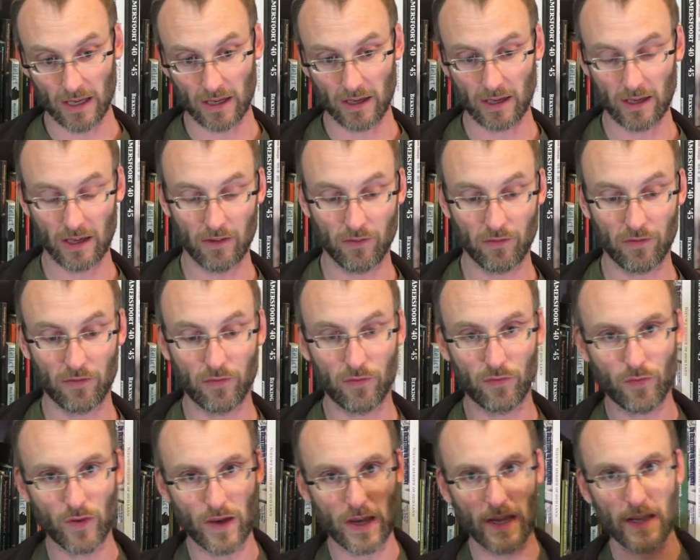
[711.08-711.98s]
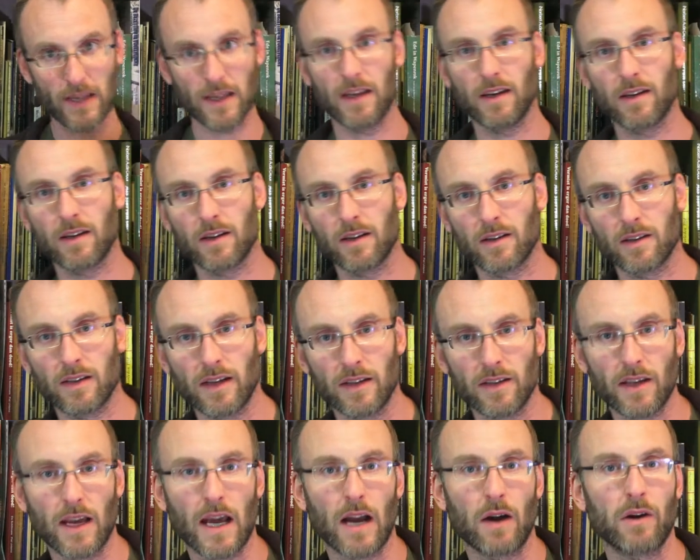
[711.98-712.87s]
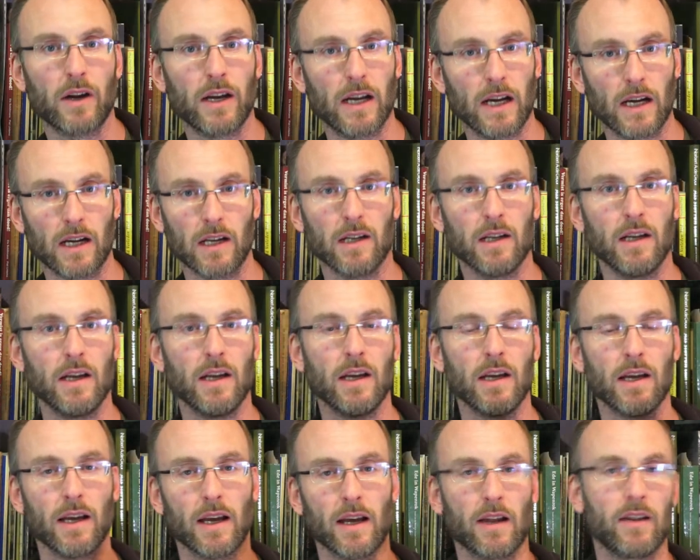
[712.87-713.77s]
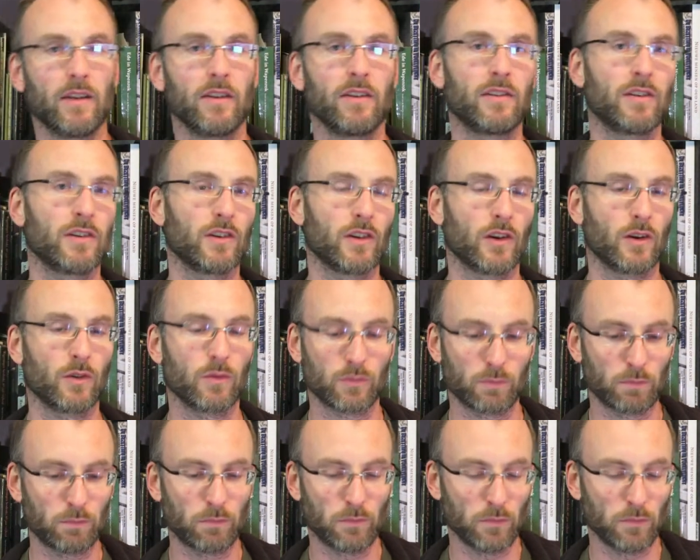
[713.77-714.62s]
invading that area and, you know,